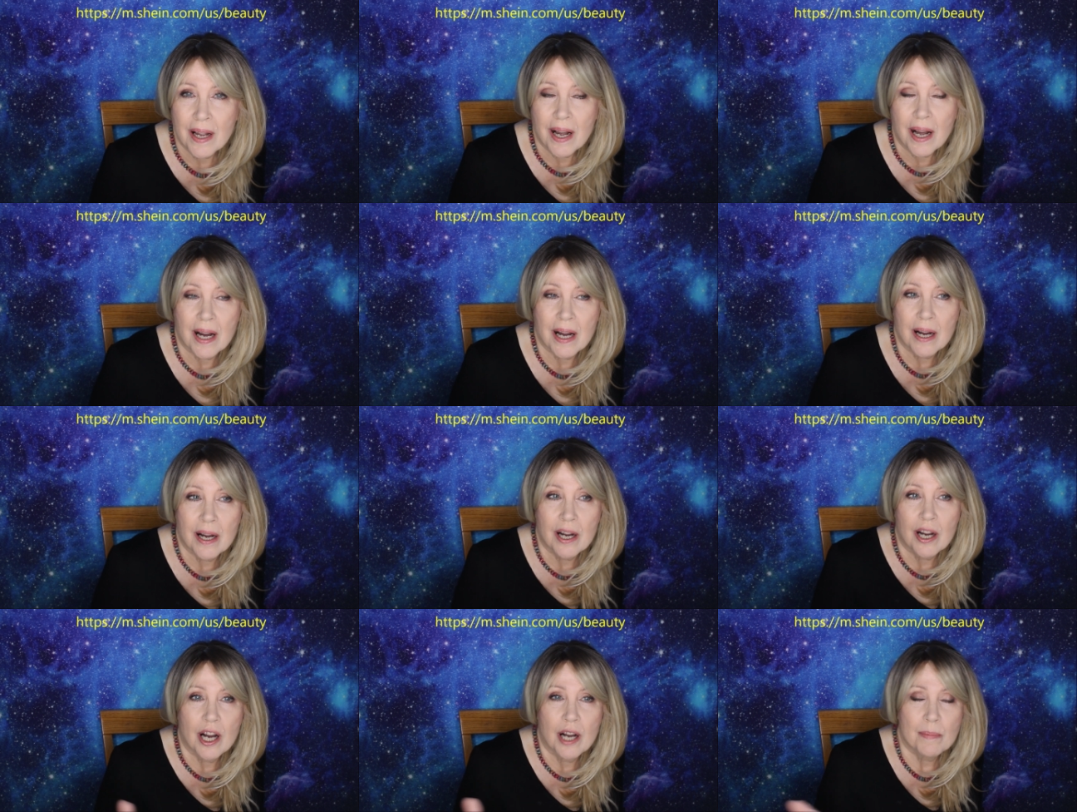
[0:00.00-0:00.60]

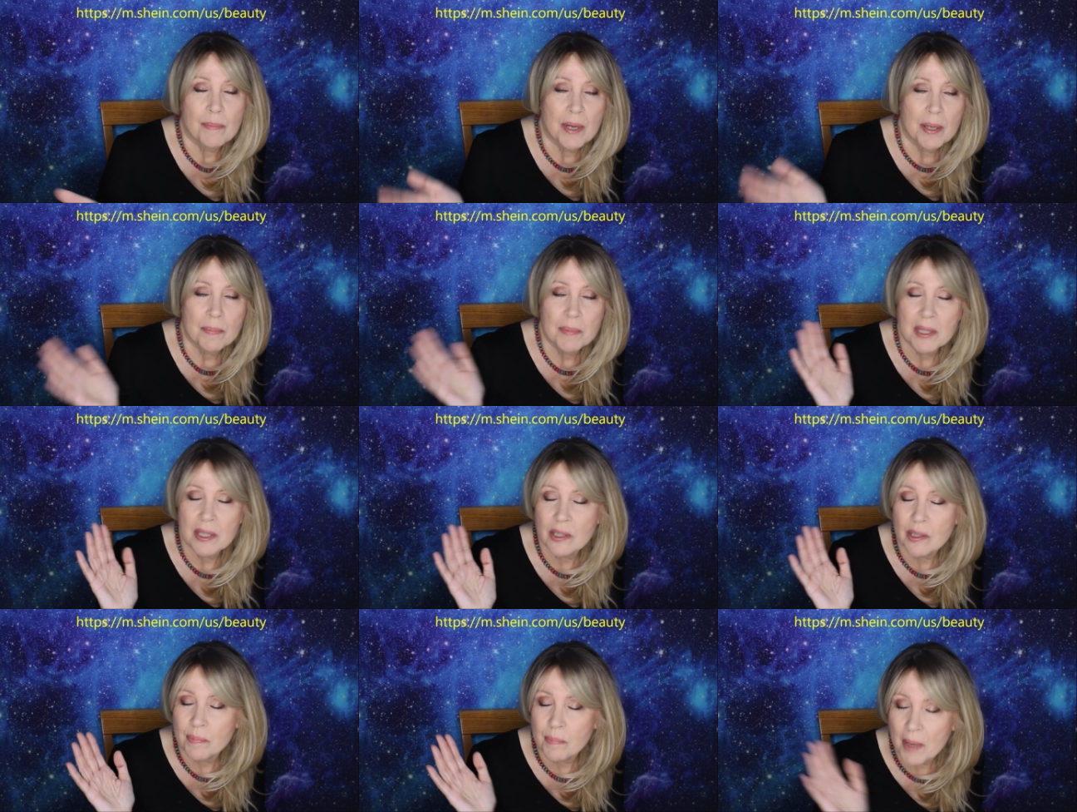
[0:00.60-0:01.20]
I'm not being
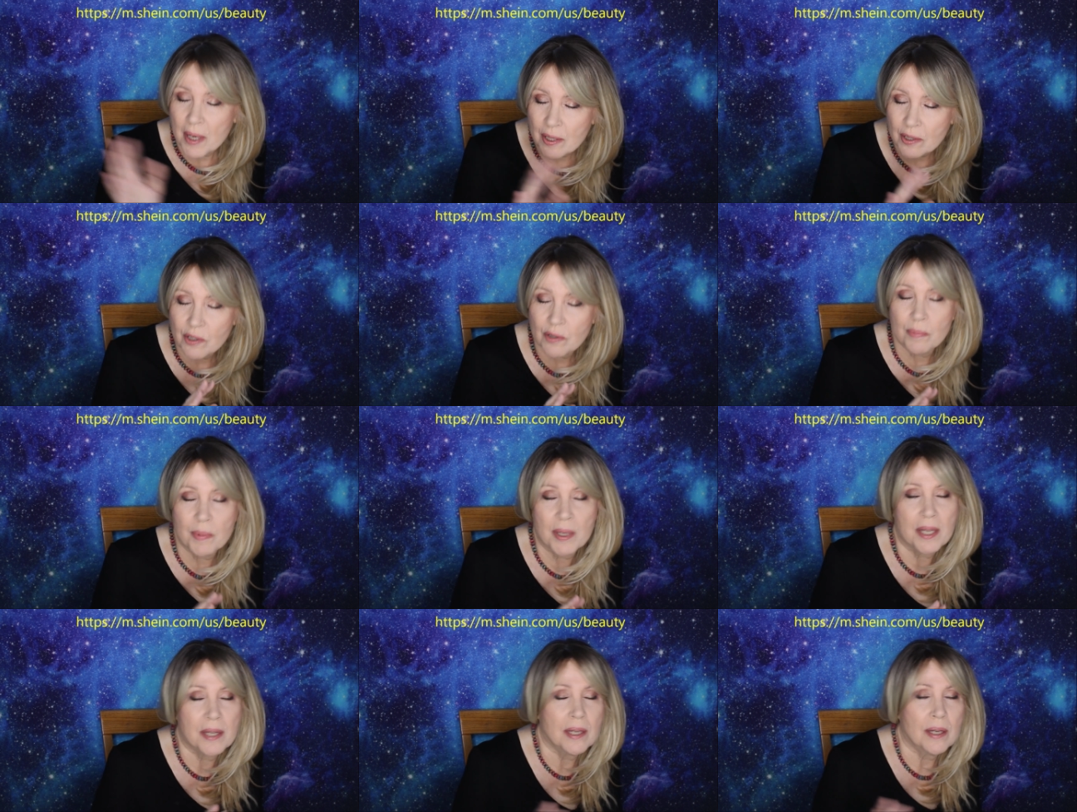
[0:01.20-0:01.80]
sponsored
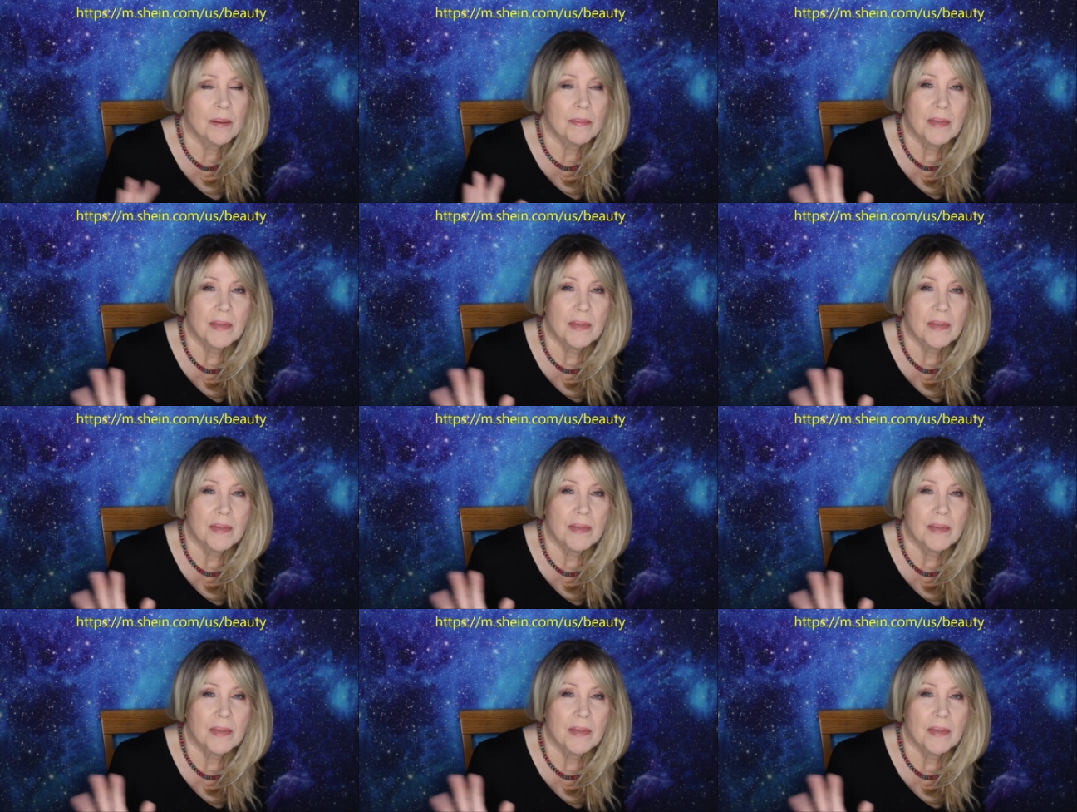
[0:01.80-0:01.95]
by them.